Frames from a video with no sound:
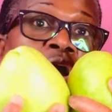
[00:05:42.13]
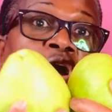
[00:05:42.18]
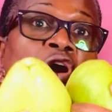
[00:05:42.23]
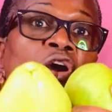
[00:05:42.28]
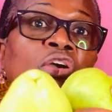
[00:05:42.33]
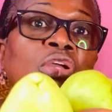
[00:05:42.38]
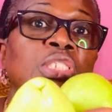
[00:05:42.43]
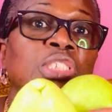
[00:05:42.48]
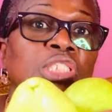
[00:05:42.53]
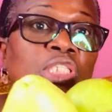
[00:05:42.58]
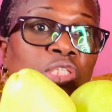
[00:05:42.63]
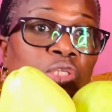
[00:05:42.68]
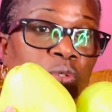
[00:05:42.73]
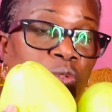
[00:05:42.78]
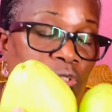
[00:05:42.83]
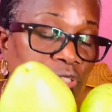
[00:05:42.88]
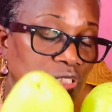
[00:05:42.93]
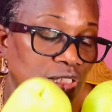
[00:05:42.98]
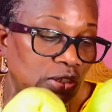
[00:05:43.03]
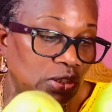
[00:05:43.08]
or
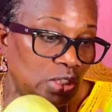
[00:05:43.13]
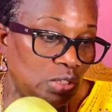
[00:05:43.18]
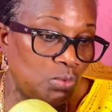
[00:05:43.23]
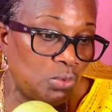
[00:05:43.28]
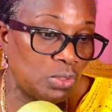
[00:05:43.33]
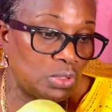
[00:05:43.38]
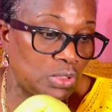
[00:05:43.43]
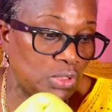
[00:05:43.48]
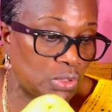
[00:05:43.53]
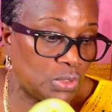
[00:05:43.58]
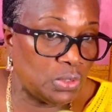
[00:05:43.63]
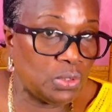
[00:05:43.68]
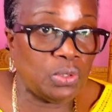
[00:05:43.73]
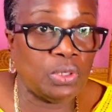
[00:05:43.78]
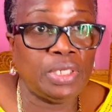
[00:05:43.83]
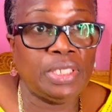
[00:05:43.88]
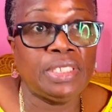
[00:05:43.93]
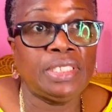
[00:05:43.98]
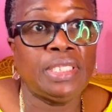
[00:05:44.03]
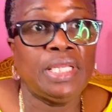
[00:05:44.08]
chayotes, that you want to call
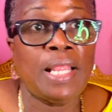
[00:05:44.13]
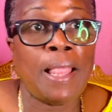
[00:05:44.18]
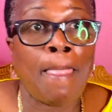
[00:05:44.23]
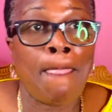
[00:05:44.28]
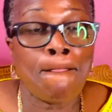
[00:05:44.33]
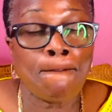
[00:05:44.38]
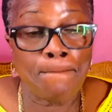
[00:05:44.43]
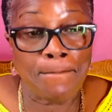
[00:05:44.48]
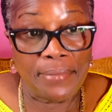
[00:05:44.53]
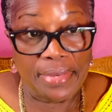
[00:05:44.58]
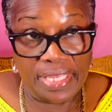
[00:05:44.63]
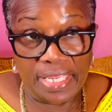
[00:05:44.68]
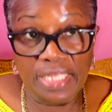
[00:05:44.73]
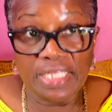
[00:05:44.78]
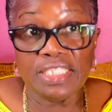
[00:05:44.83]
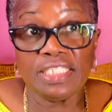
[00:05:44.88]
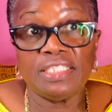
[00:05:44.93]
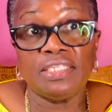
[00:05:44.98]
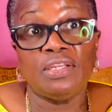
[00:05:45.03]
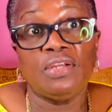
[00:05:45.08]
it.
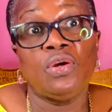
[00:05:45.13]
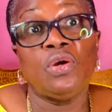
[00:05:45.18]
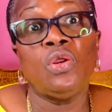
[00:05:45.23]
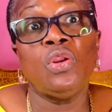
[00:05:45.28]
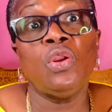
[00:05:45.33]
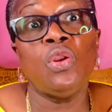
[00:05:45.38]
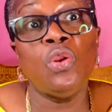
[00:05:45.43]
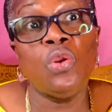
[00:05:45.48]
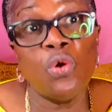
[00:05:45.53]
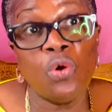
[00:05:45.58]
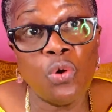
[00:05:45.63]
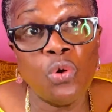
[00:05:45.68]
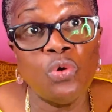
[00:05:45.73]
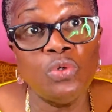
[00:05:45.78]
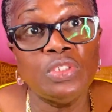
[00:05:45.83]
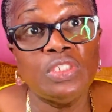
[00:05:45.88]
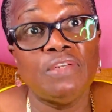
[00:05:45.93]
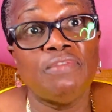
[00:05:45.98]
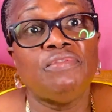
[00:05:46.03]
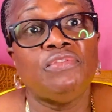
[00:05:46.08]
Yes,
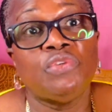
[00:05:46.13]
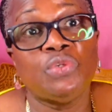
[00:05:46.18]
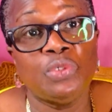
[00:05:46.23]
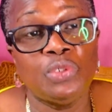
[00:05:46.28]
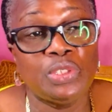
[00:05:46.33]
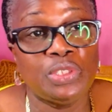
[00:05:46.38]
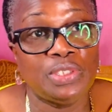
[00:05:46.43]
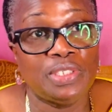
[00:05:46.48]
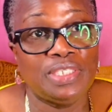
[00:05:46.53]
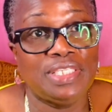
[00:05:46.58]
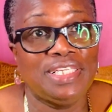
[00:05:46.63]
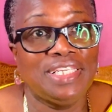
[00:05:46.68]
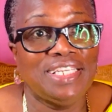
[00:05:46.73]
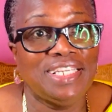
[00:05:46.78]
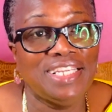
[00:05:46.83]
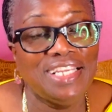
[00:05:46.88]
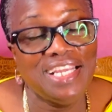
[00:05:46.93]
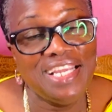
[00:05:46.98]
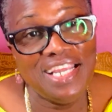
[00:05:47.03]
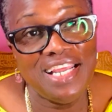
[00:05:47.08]
hordes of chochos.
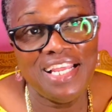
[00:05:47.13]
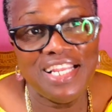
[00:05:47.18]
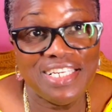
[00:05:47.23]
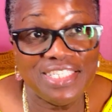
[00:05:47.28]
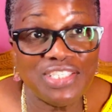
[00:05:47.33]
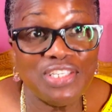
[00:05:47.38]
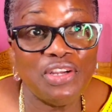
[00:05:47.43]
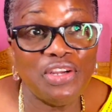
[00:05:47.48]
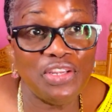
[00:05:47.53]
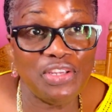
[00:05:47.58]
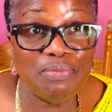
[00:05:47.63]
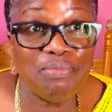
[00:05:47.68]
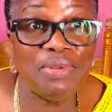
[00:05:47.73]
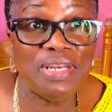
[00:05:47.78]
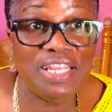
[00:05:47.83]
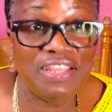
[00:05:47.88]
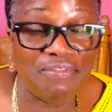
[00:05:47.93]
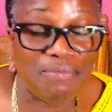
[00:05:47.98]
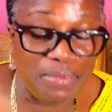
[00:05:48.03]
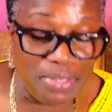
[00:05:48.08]
So you
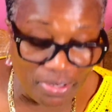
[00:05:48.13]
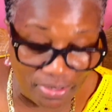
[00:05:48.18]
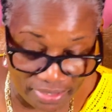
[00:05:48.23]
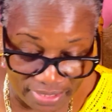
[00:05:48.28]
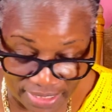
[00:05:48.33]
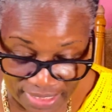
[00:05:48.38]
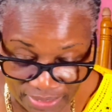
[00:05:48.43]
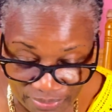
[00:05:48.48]
believe me on this